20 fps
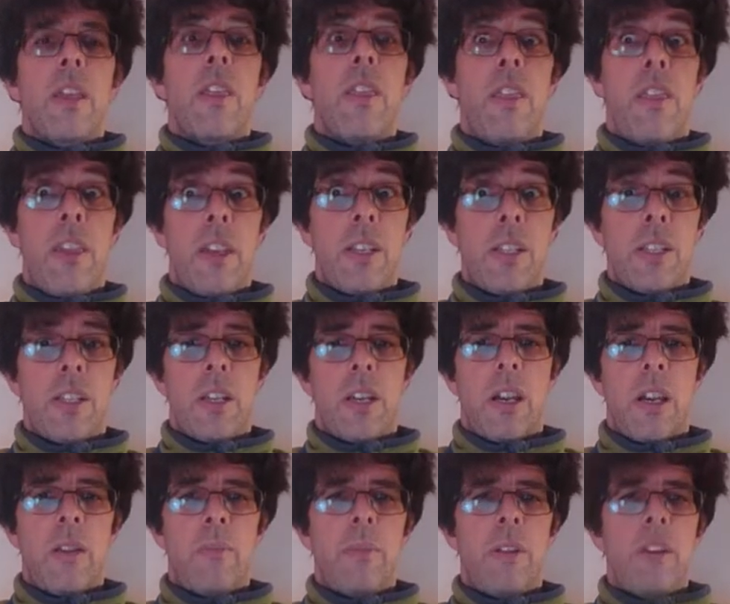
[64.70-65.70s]
this
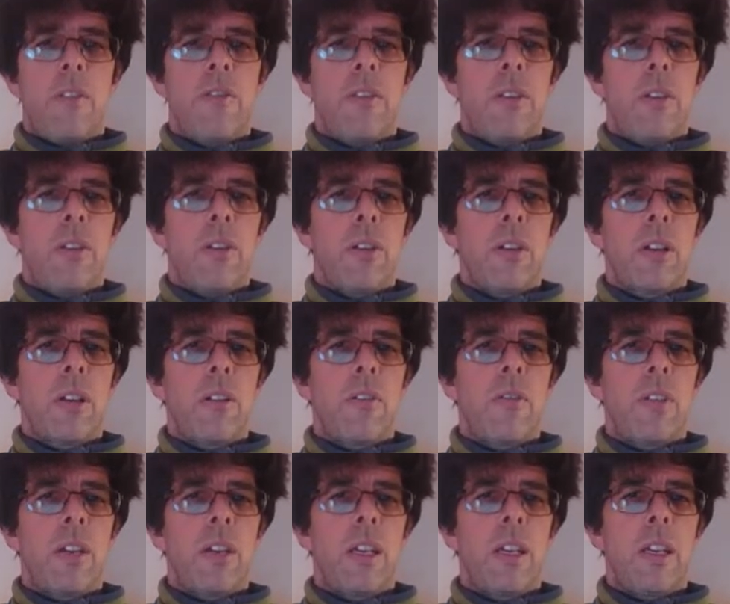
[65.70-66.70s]
time, if you look
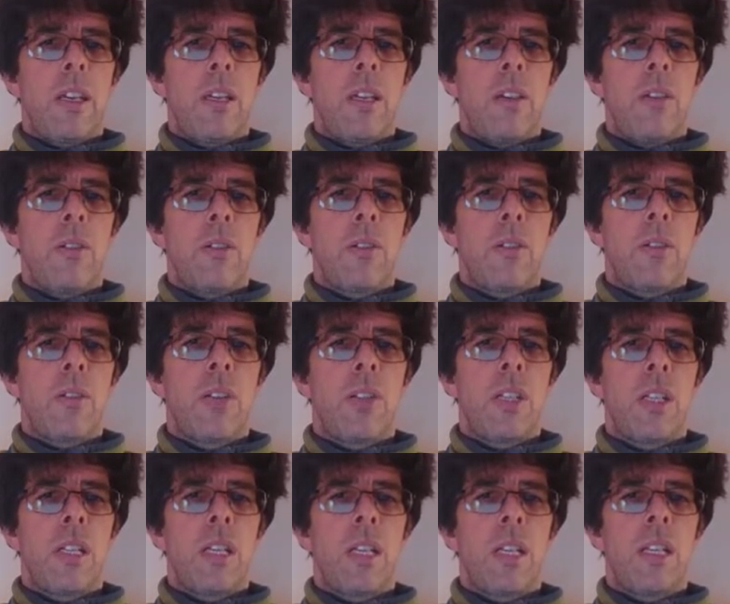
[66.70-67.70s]
over here, you can
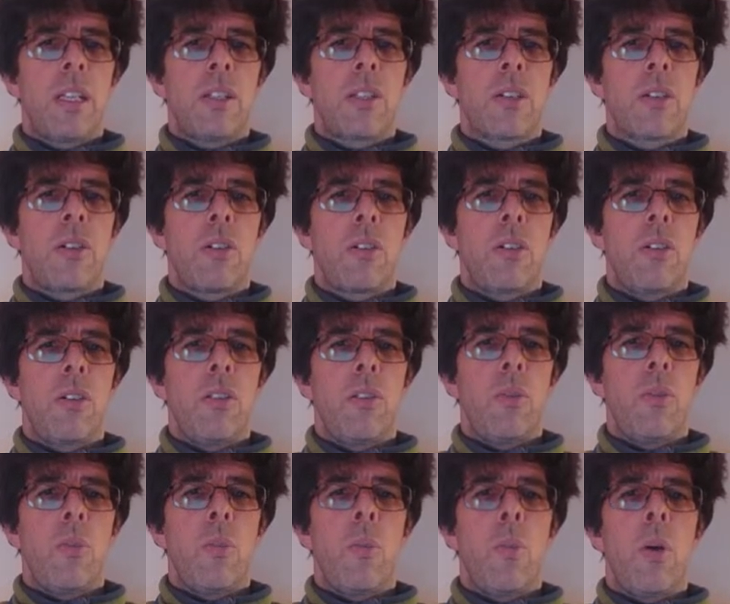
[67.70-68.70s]
see it's got
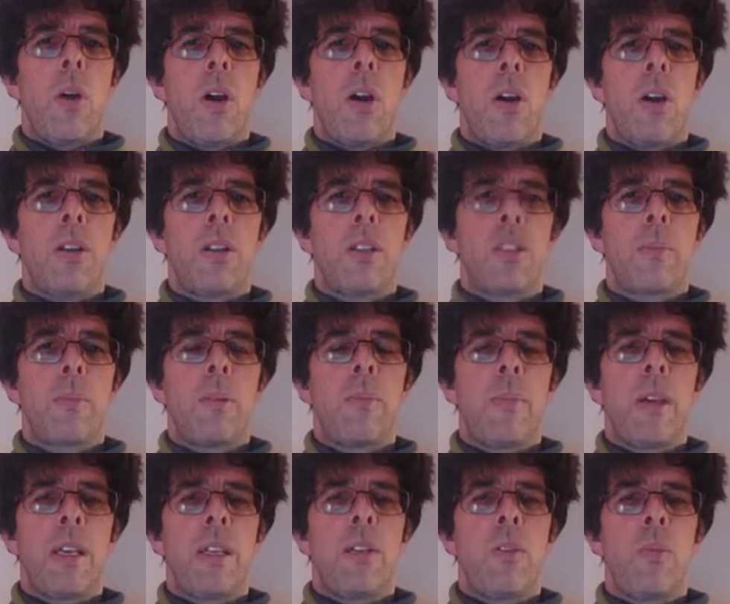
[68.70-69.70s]
Word. It's been
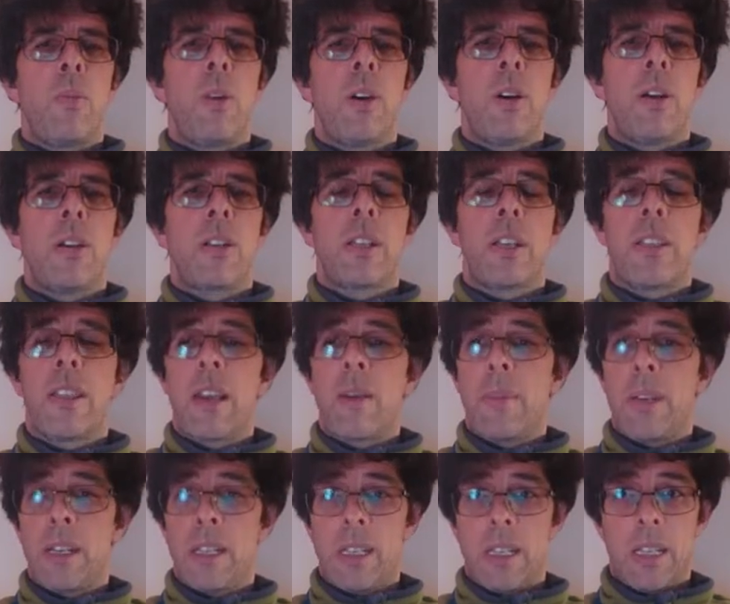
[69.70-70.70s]
made in Word, and that
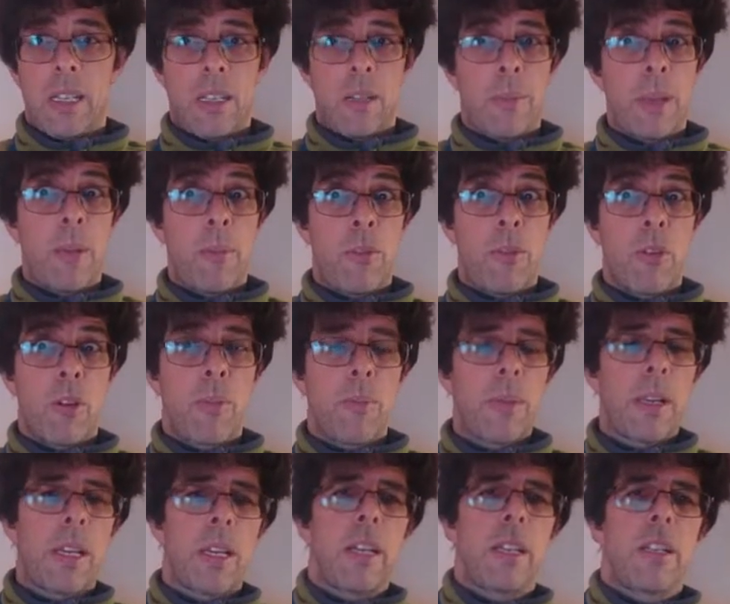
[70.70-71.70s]
makes things a bit more
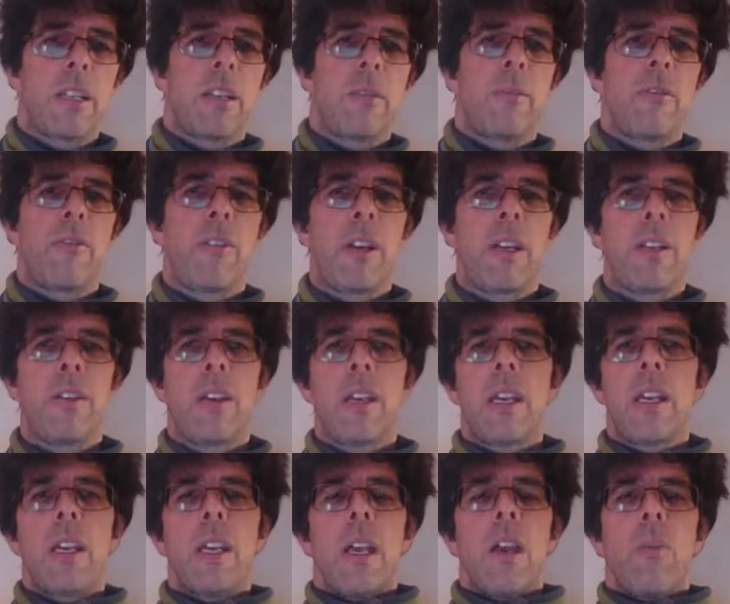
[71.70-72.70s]
complicated, I'm afraid.
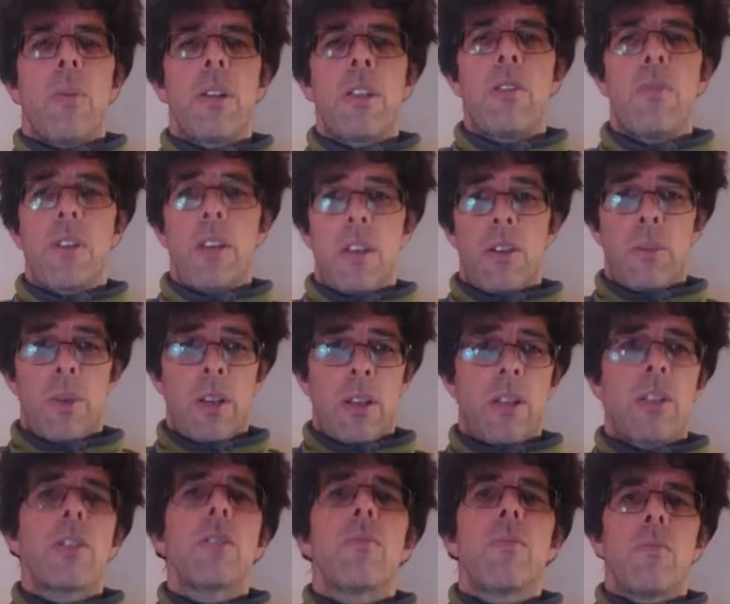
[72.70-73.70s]
Once you've done it
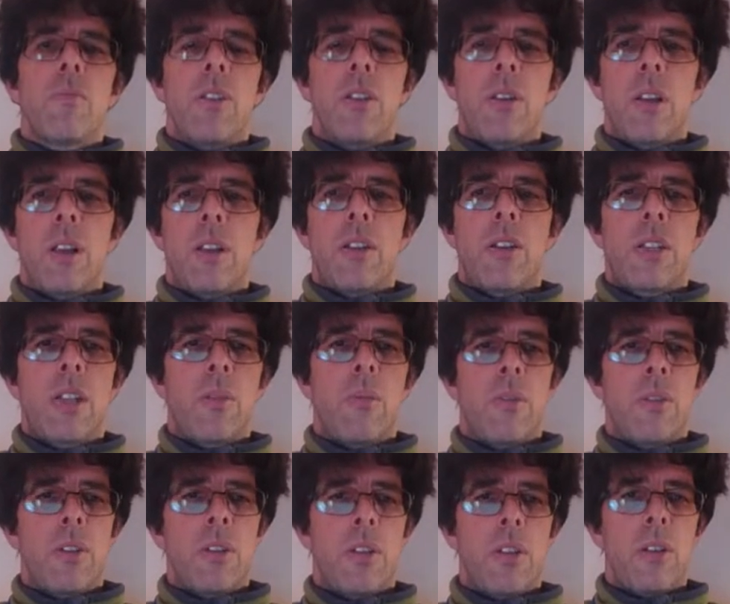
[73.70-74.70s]
once, you'll understand
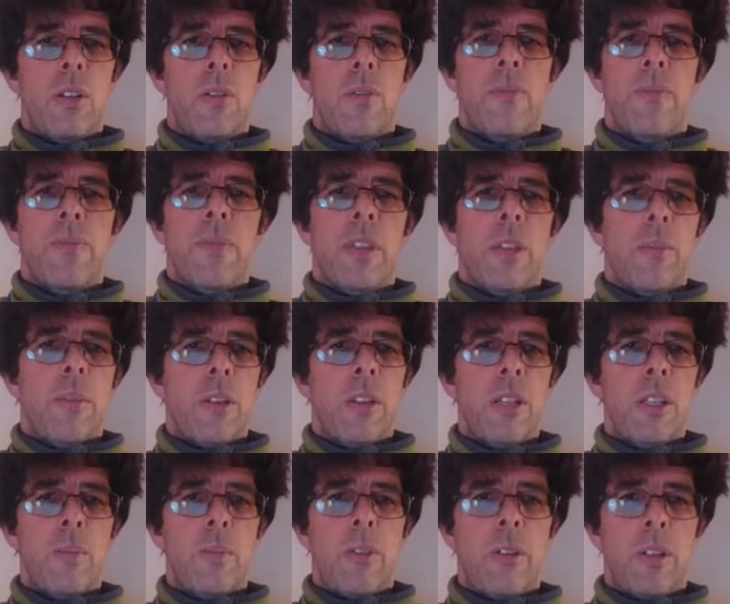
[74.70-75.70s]
what to do. But at
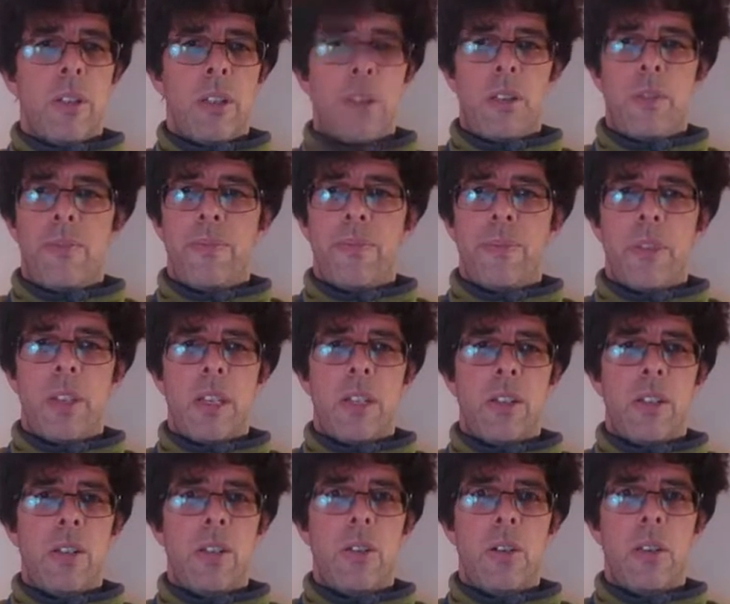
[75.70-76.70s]
this point,
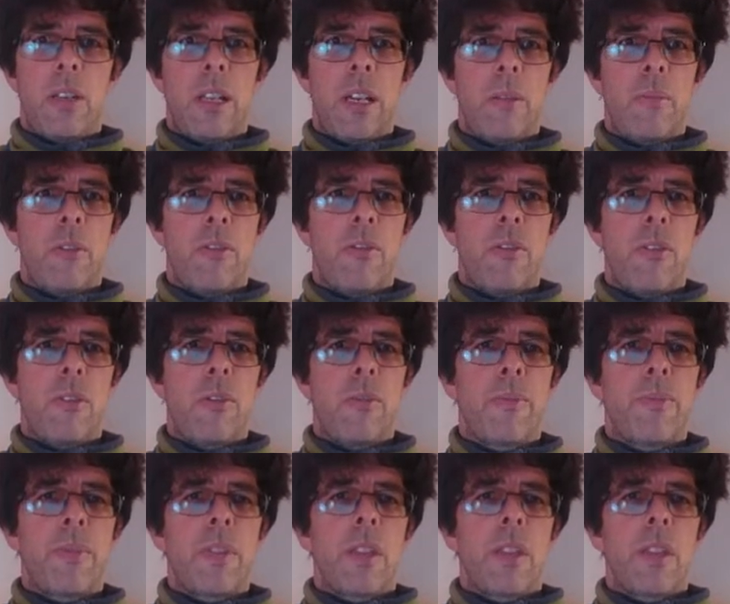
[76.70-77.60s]
it's not like before.